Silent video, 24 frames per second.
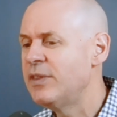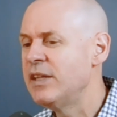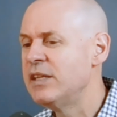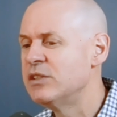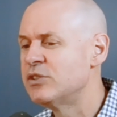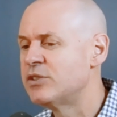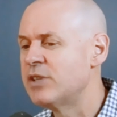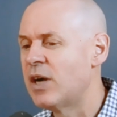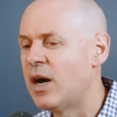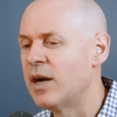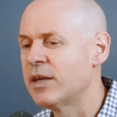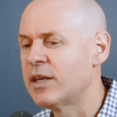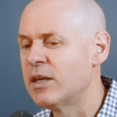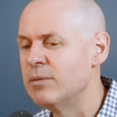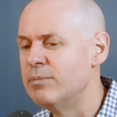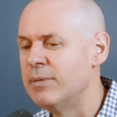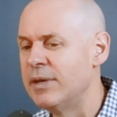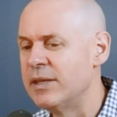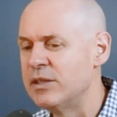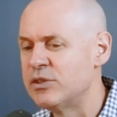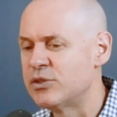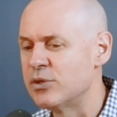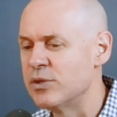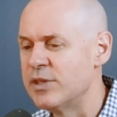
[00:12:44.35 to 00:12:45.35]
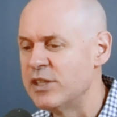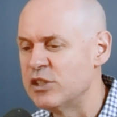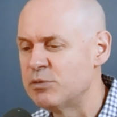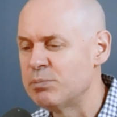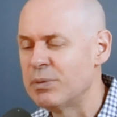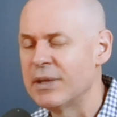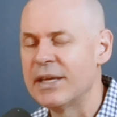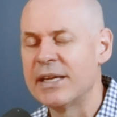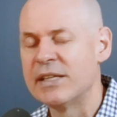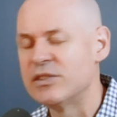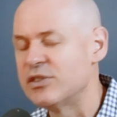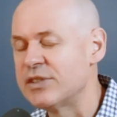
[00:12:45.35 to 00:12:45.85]
these documents or these
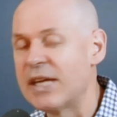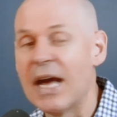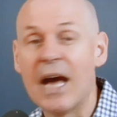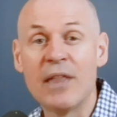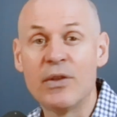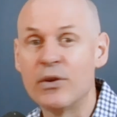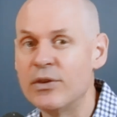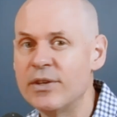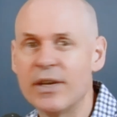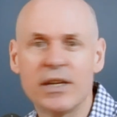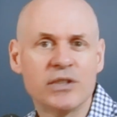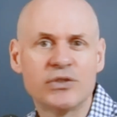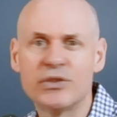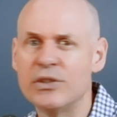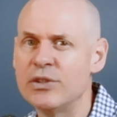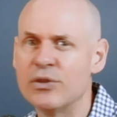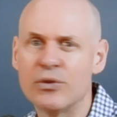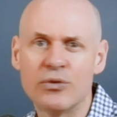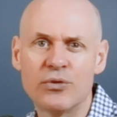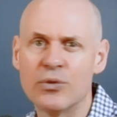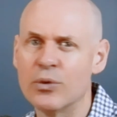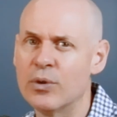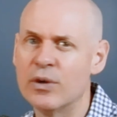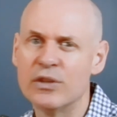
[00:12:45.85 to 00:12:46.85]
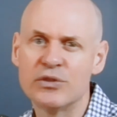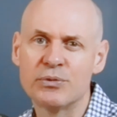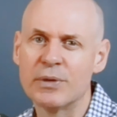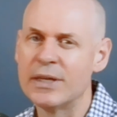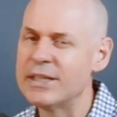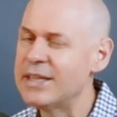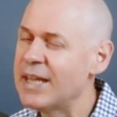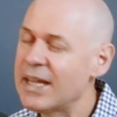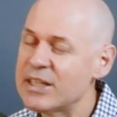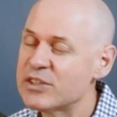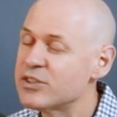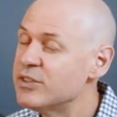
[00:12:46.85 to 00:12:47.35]
plans gather dust in your drawers,
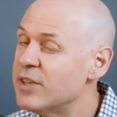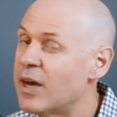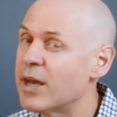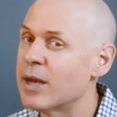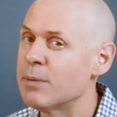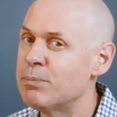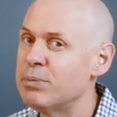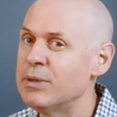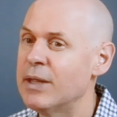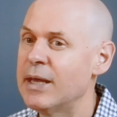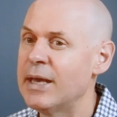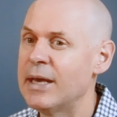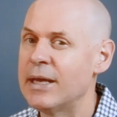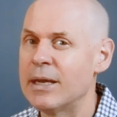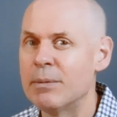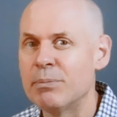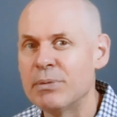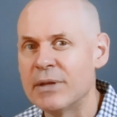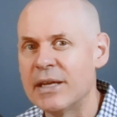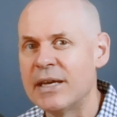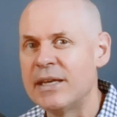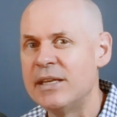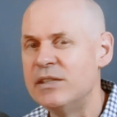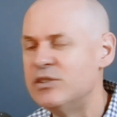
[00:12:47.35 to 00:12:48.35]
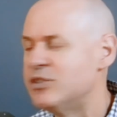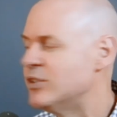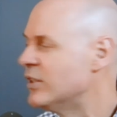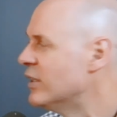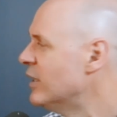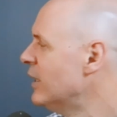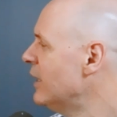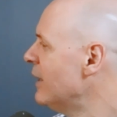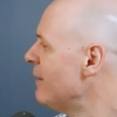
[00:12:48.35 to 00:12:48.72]
right? That's not a plan. A plan is a